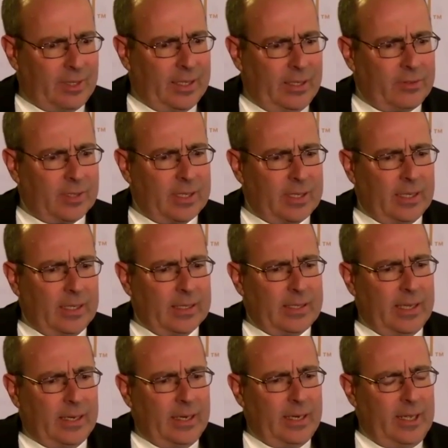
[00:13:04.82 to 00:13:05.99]
really interesting is
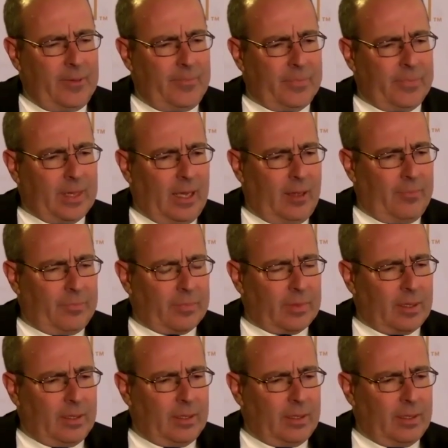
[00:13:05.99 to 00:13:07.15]
that
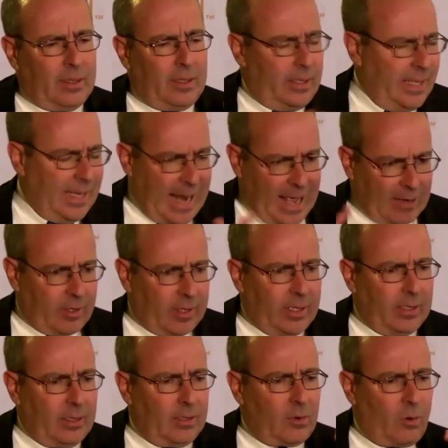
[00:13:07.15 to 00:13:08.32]
in
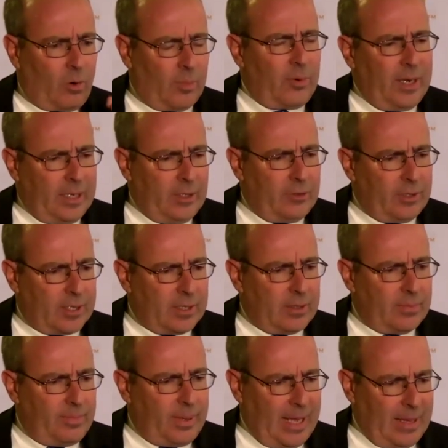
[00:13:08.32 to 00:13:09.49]
aggregate, corporate
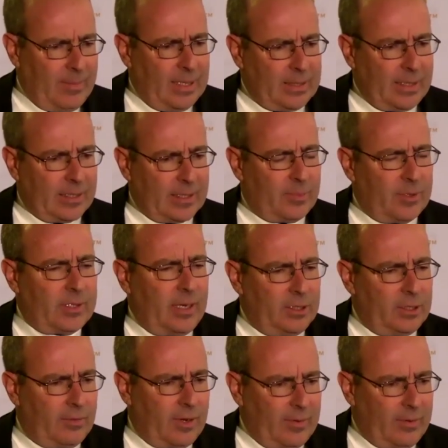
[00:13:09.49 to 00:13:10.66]
interest payments as a
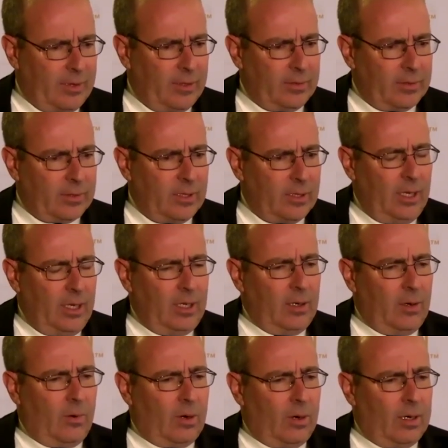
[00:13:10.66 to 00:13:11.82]
percentage of revenues
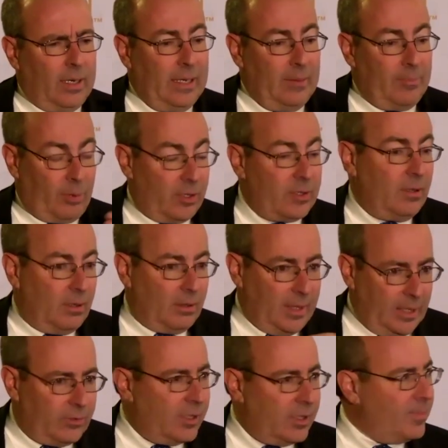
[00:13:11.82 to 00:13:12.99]
or personal
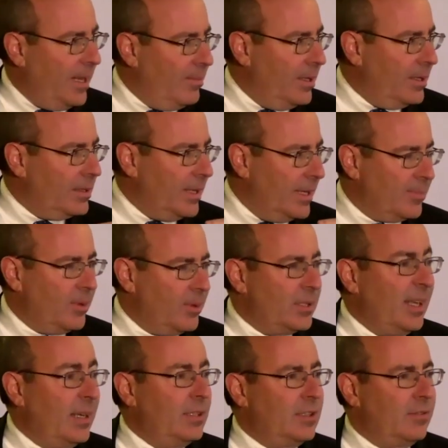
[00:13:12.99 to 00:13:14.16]
interest payments as a
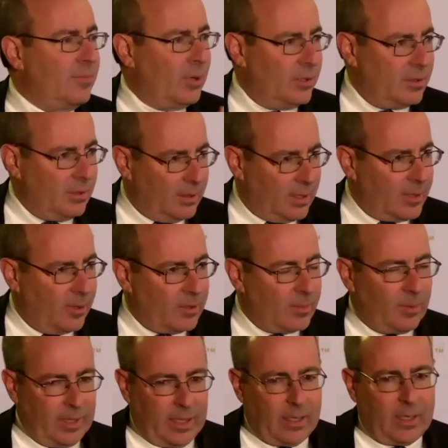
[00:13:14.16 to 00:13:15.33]
percentage of personal
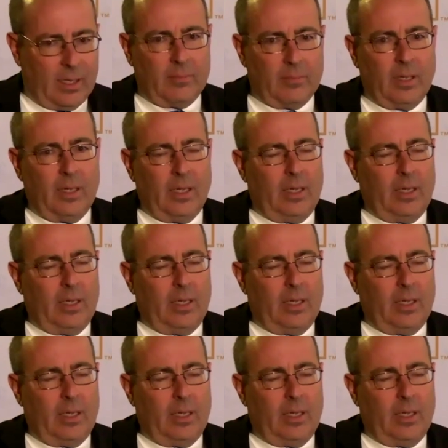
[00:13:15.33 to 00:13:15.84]
disposable income,